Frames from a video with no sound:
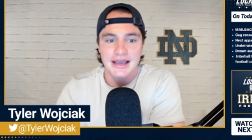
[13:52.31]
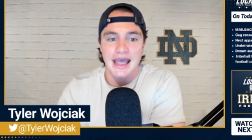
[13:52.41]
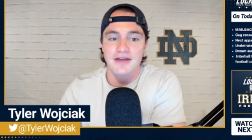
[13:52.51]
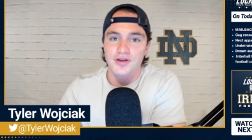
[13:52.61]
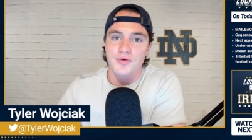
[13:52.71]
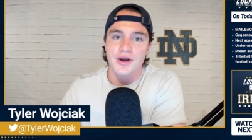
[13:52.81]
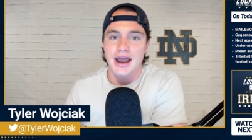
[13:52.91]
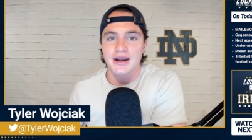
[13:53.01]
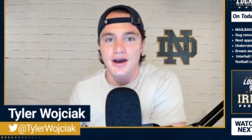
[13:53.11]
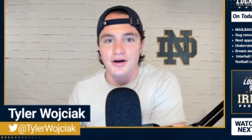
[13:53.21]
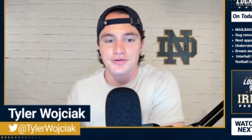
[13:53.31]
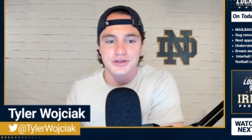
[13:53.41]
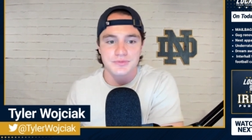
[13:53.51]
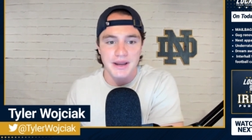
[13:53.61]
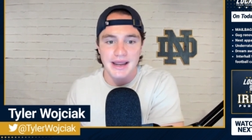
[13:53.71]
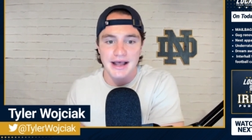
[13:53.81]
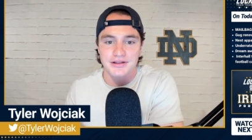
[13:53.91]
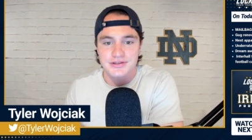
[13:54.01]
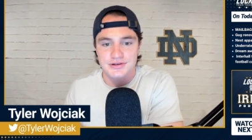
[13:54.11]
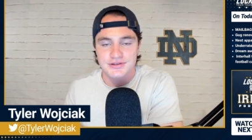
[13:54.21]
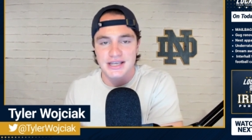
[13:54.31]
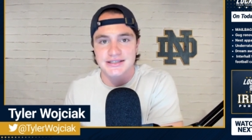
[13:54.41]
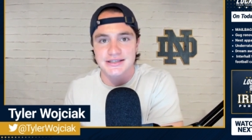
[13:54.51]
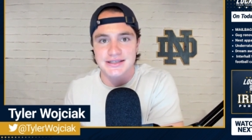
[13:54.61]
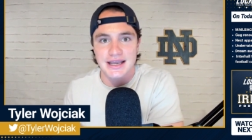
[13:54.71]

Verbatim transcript: Everyone I know who has been to L S U says it's,